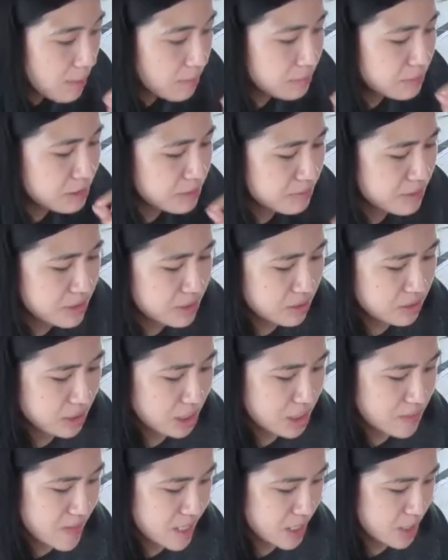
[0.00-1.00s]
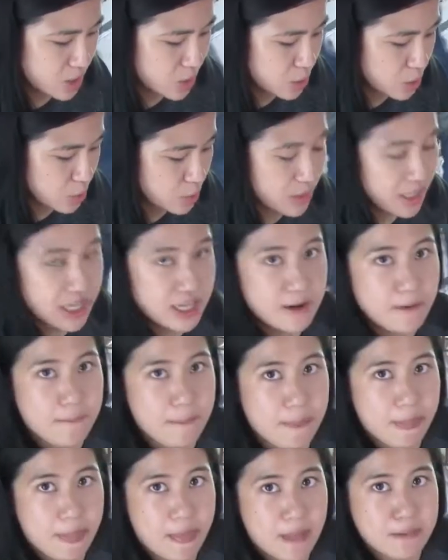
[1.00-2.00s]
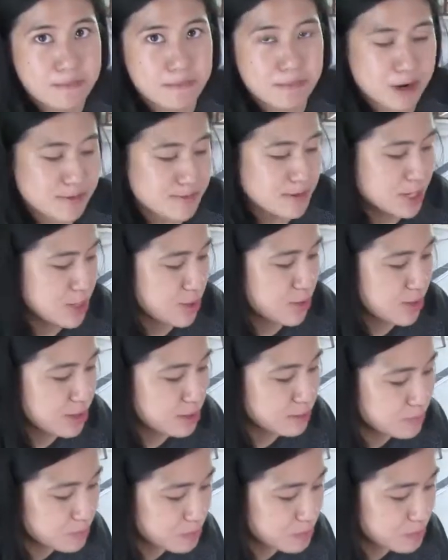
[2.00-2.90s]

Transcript: The miso sauce makes it sweet and barbecuey.